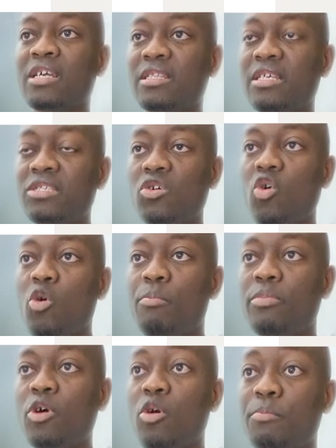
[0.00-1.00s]
This
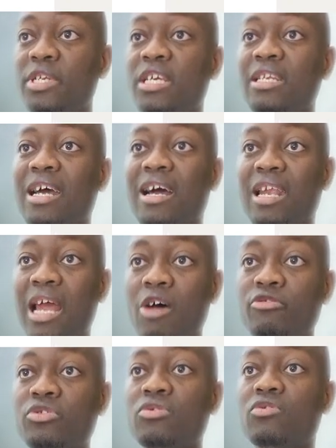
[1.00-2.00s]
opening
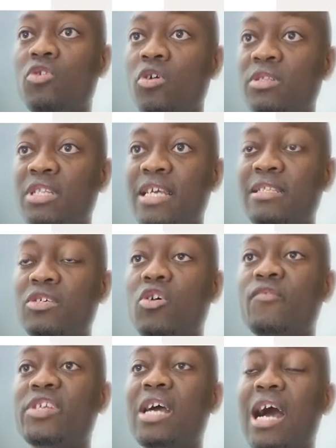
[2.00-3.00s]
allows content
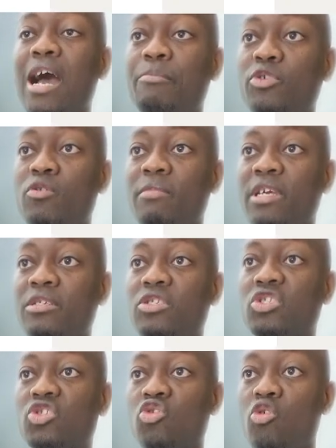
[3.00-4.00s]
of the abdomen,
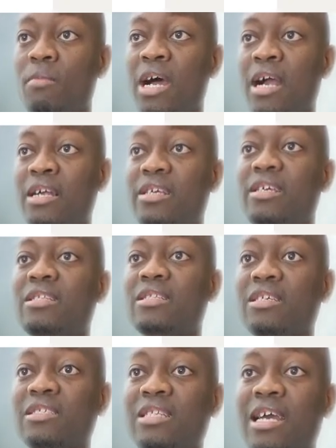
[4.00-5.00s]
stomach,
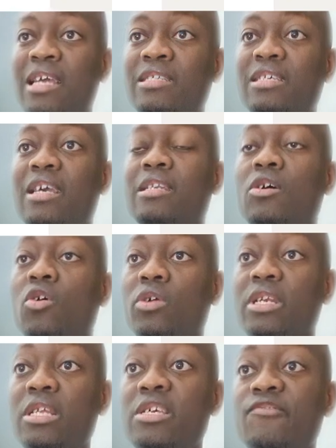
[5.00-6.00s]
intestines, and or
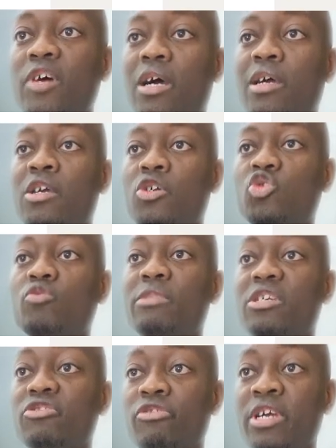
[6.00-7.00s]
liver to
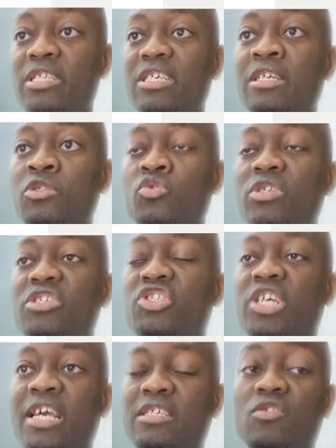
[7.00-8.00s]
migrate into the
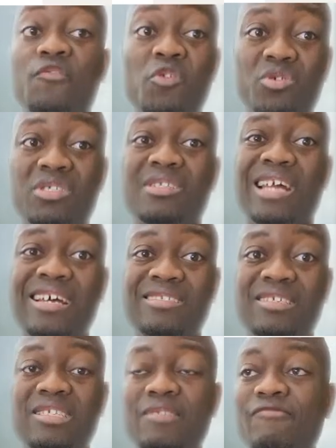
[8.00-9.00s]
chest. Of course,
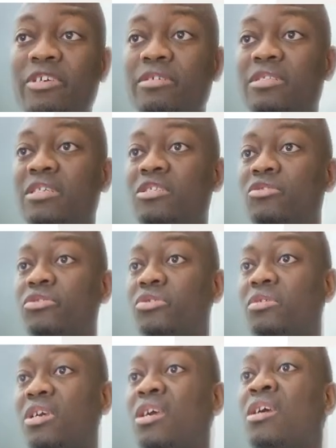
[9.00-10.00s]
that is very dangerous,
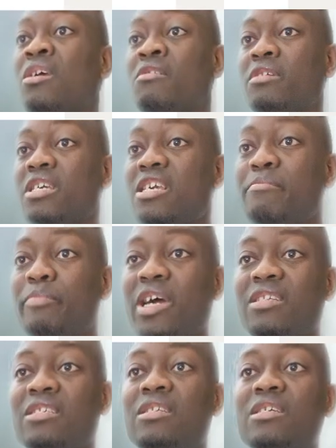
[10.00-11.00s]
okay?
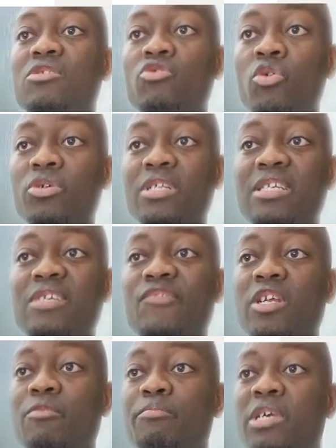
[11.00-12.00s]
Impacting the growth and
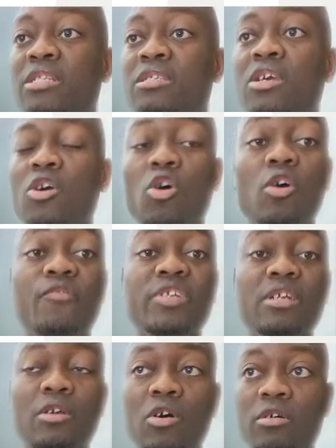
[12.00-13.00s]
development of
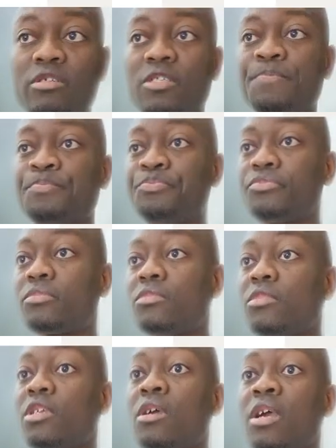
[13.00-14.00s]
the lungs.
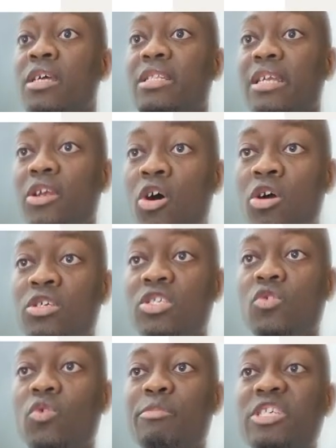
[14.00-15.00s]
The
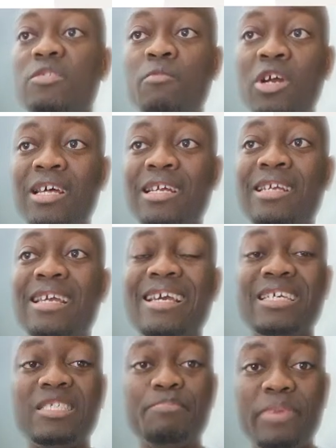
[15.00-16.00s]
lungs will be smaller than
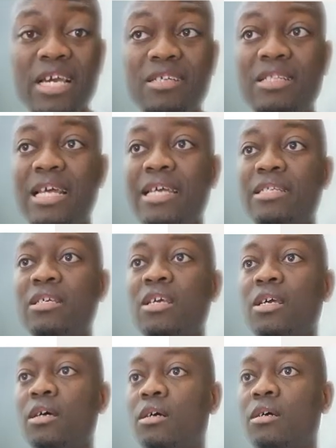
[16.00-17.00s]
expected
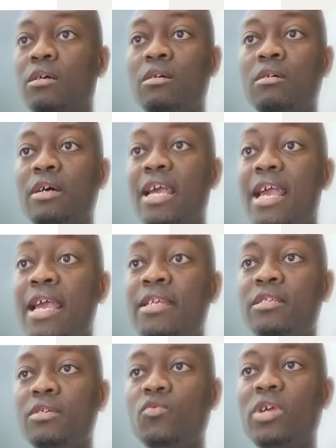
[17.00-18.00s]

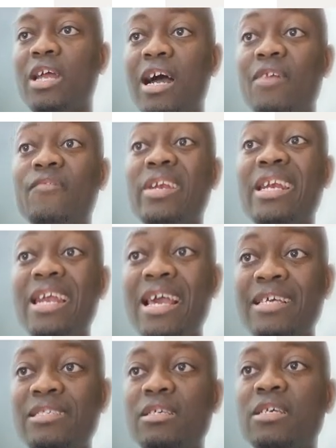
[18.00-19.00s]
and will have
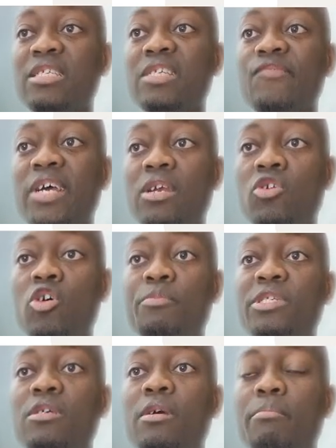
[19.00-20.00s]
less
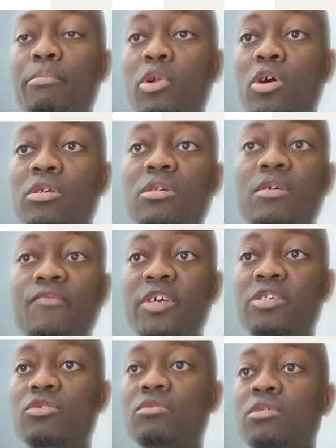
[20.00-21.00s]
developed blood
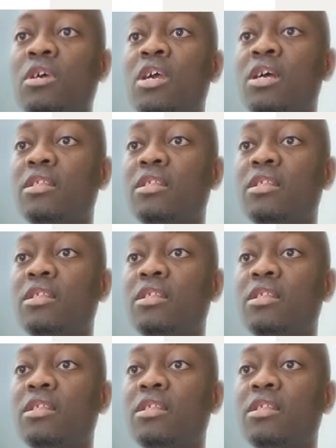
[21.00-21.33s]
vessels.